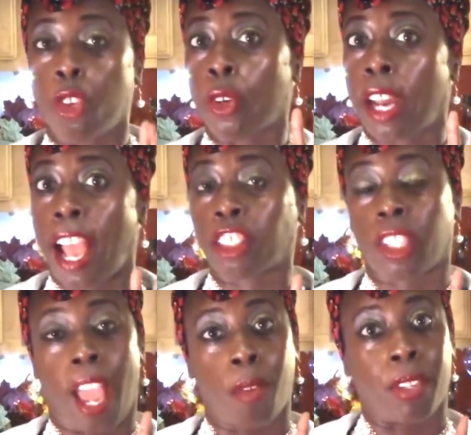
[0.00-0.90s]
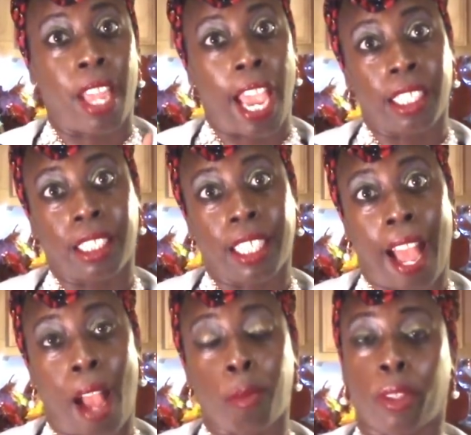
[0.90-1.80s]
You can actually have it any
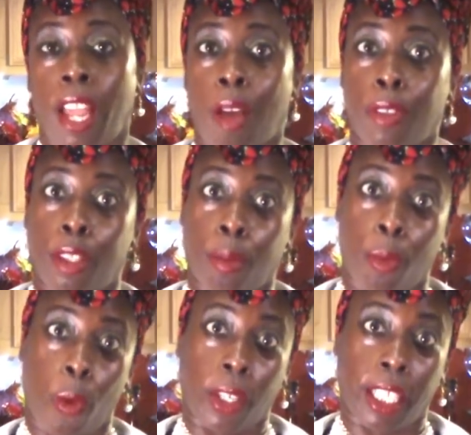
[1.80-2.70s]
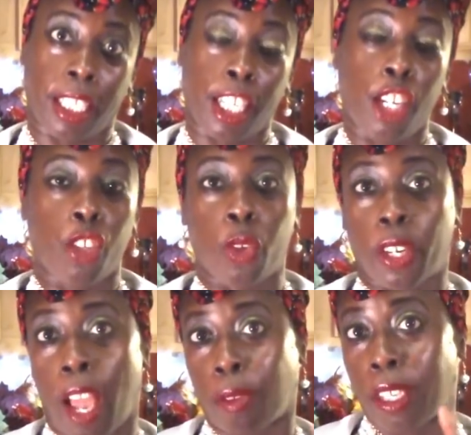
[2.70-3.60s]
time. You can have it in the morning. You
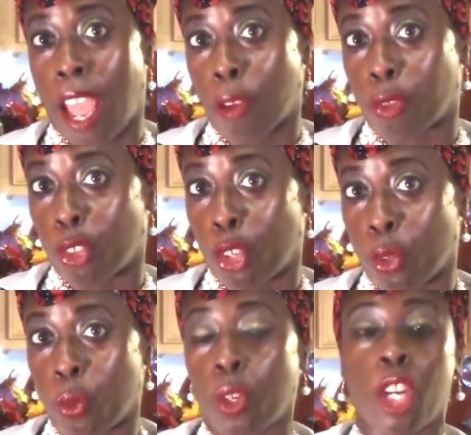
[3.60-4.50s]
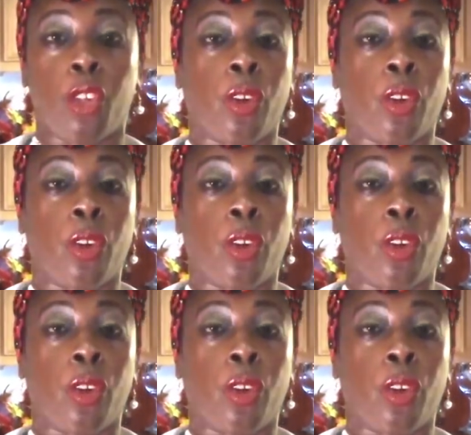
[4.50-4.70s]
can have it in the afternoon.